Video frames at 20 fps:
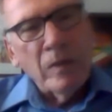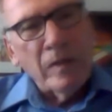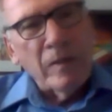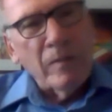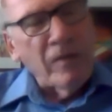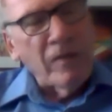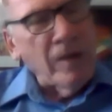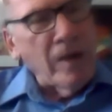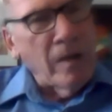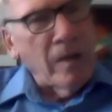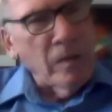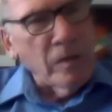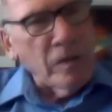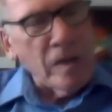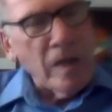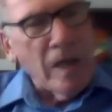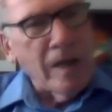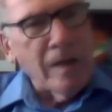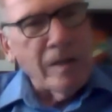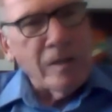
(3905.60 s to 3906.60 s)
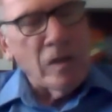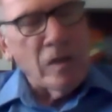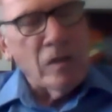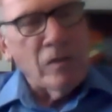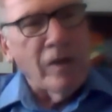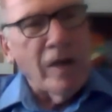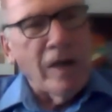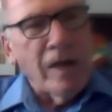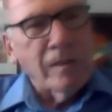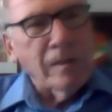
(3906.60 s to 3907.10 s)
with the health
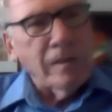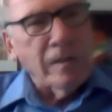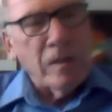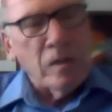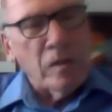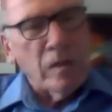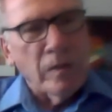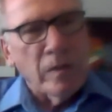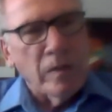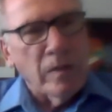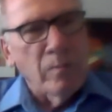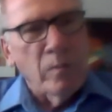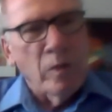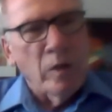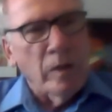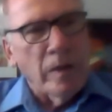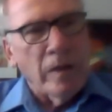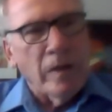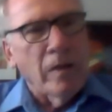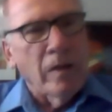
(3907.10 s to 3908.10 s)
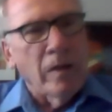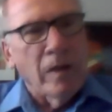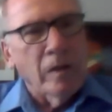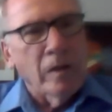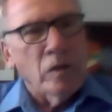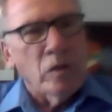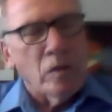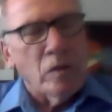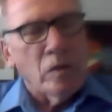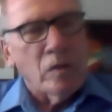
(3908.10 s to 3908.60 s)
sciences faculties of the community
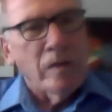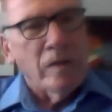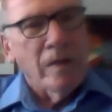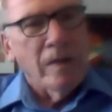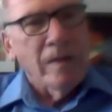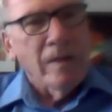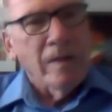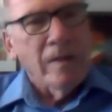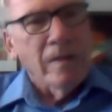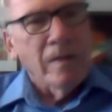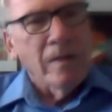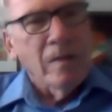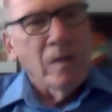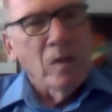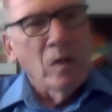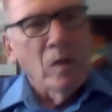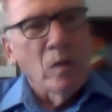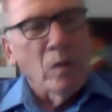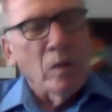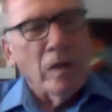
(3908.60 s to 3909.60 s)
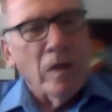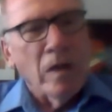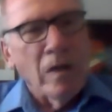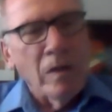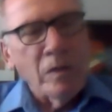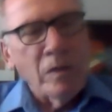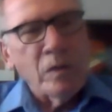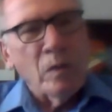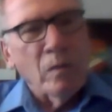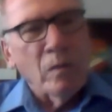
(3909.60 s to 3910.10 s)
colleges, who are
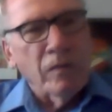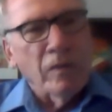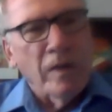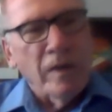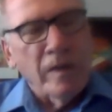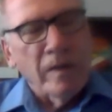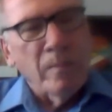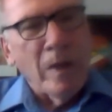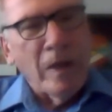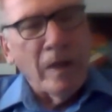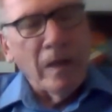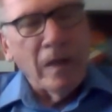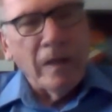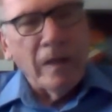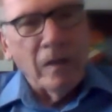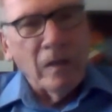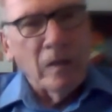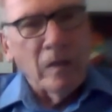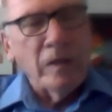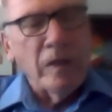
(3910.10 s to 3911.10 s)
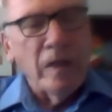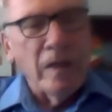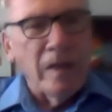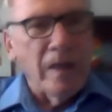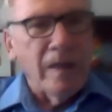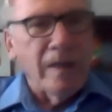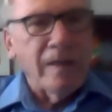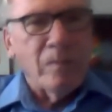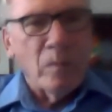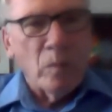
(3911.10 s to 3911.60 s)
also fundamentally
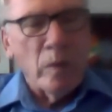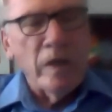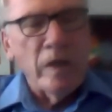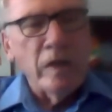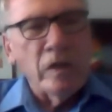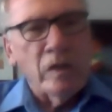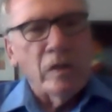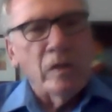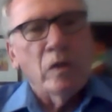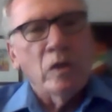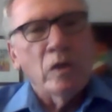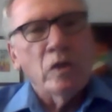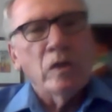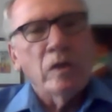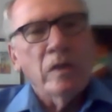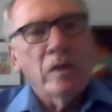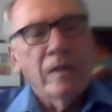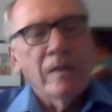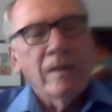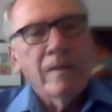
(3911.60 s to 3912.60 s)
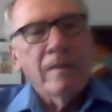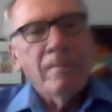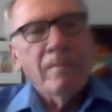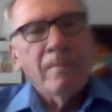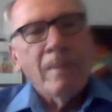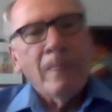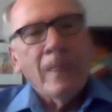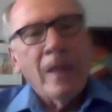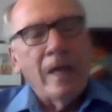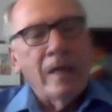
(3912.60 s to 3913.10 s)
looking at research,
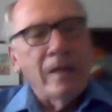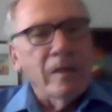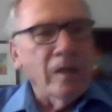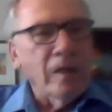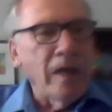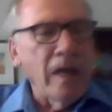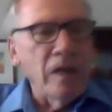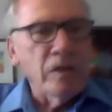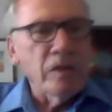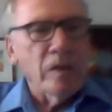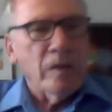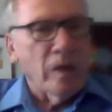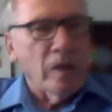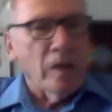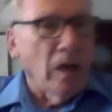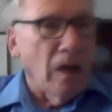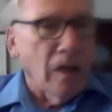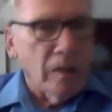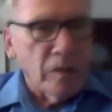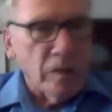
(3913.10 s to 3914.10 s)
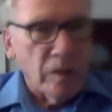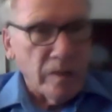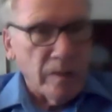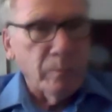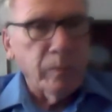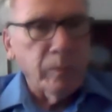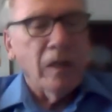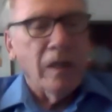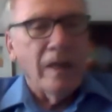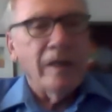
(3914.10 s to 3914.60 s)
and in the case of the colleges,
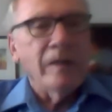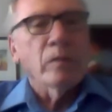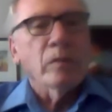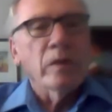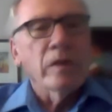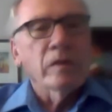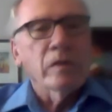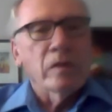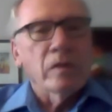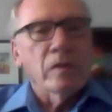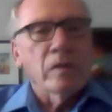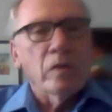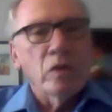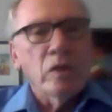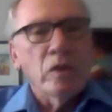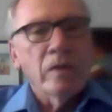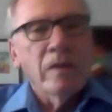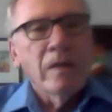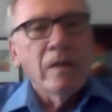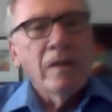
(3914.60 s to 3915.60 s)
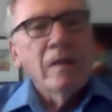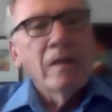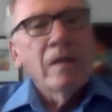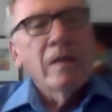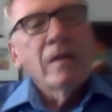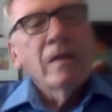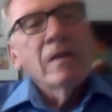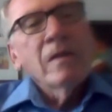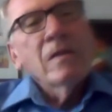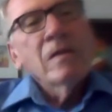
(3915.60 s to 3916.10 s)
applied research
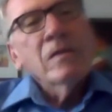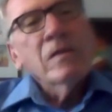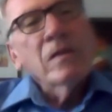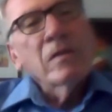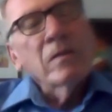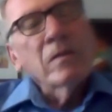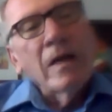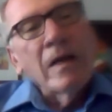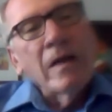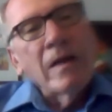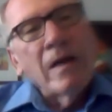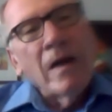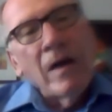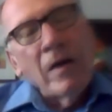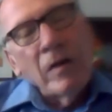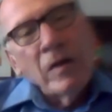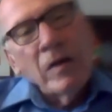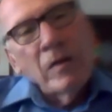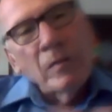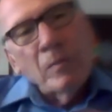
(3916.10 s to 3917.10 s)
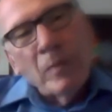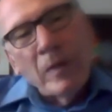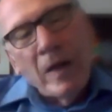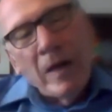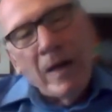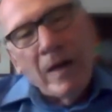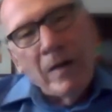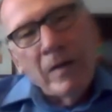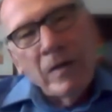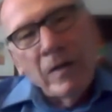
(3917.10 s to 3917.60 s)
so how do you
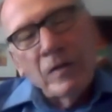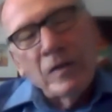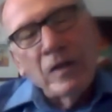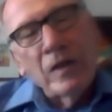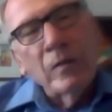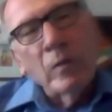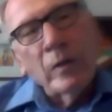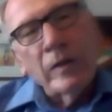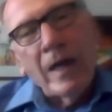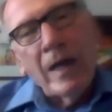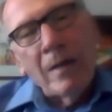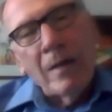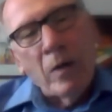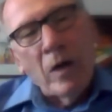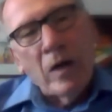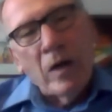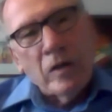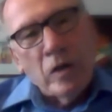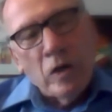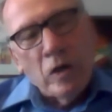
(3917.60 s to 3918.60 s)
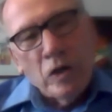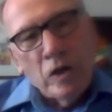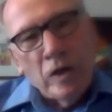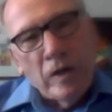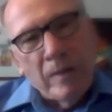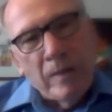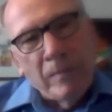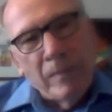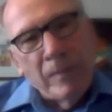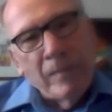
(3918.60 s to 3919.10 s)
how do you deal with that
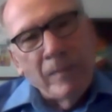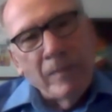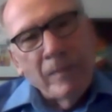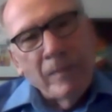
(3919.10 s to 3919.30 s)
partnership?